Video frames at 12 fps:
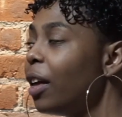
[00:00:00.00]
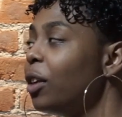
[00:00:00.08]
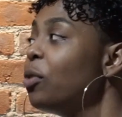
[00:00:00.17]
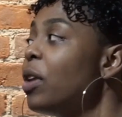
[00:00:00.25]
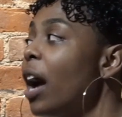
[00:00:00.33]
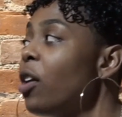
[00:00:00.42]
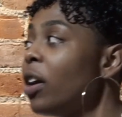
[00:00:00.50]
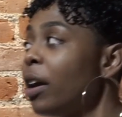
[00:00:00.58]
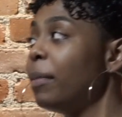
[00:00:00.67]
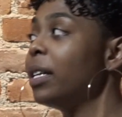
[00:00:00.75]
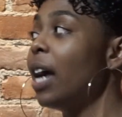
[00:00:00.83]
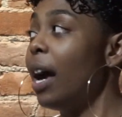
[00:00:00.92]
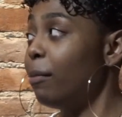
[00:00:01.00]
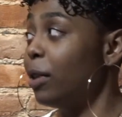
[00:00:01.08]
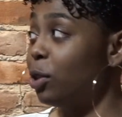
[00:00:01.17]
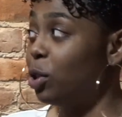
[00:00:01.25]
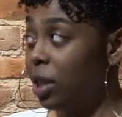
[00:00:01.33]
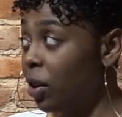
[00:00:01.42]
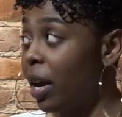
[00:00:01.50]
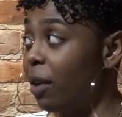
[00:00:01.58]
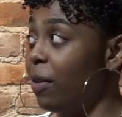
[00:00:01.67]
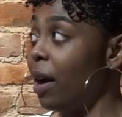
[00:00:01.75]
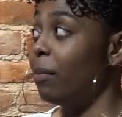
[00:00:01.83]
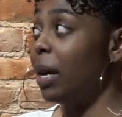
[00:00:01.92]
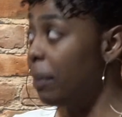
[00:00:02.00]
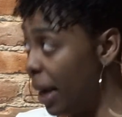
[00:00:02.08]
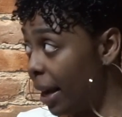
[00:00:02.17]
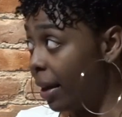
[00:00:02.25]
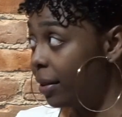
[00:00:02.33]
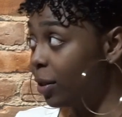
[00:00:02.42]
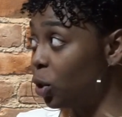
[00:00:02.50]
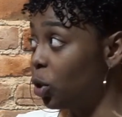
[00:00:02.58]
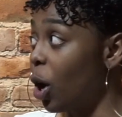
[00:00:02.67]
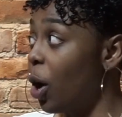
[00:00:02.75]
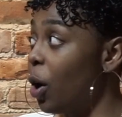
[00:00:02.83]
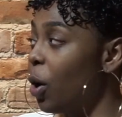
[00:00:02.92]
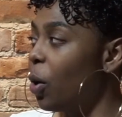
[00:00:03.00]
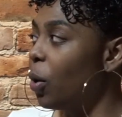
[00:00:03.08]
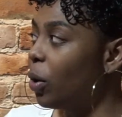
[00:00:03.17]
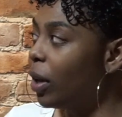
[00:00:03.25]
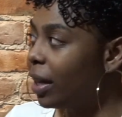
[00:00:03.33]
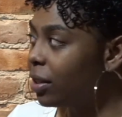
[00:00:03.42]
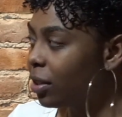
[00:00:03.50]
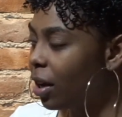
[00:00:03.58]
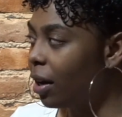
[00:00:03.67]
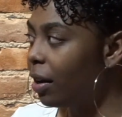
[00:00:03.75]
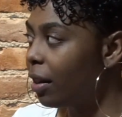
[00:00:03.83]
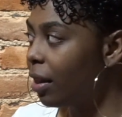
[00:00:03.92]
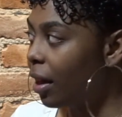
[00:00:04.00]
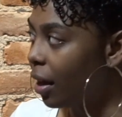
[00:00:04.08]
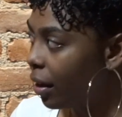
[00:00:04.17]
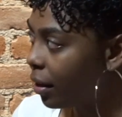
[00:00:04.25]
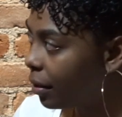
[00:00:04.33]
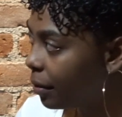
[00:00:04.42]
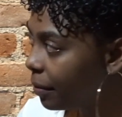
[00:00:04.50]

You're not gonna give me time because you still can't find me a man. So let's start there.